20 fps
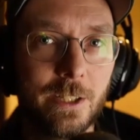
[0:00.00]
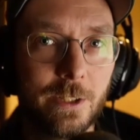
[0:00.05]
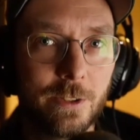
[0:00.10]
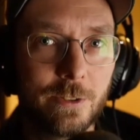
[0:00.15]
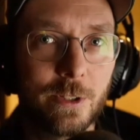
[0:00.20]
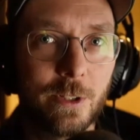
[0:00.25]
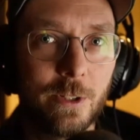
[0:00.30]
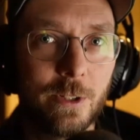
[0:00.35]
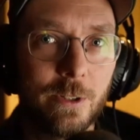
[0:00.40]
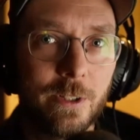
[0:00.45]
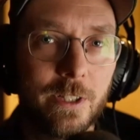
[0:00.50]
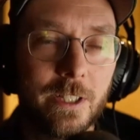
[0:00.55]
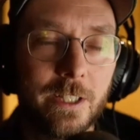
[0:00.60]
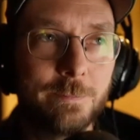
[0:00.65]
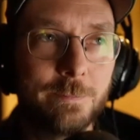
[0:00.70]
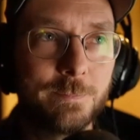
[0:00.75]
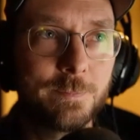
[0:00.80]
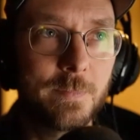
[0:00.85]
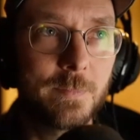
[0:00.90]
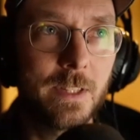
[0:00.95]
So
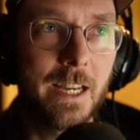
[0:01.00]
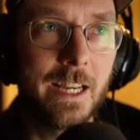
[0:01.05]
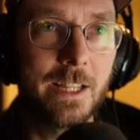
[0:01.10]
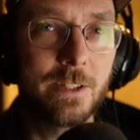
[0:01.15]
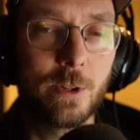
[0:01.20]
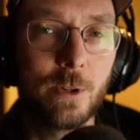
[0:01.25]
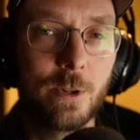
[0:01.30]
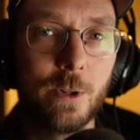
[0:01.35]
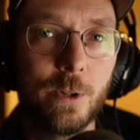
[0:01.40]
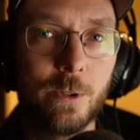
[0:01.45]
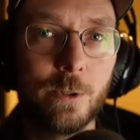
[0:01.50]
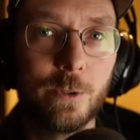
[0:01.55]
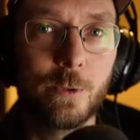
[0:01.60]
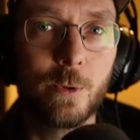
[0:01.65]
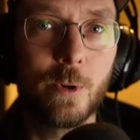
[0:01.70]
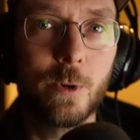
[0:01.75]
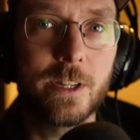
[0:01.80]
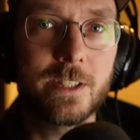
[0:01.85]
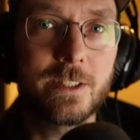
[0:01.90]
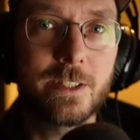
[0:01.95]
I had to go
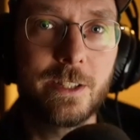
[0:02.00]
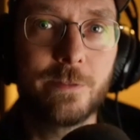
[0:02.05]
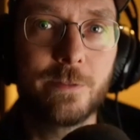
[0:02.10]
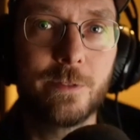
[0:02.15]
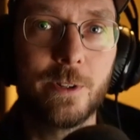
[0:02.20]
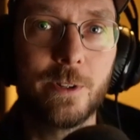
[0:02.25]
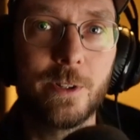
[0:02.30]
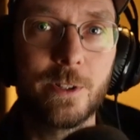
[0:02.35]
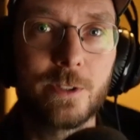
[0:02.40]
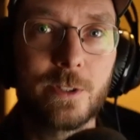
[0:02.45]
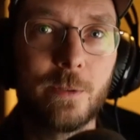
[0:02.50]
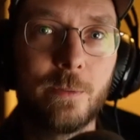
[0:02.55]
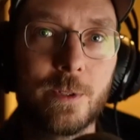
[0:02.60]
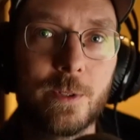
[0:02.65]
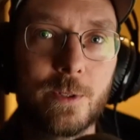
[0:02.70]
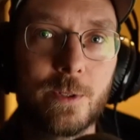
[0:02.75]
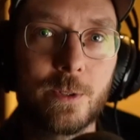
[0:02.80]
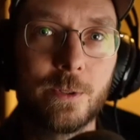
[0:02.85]
questing for someone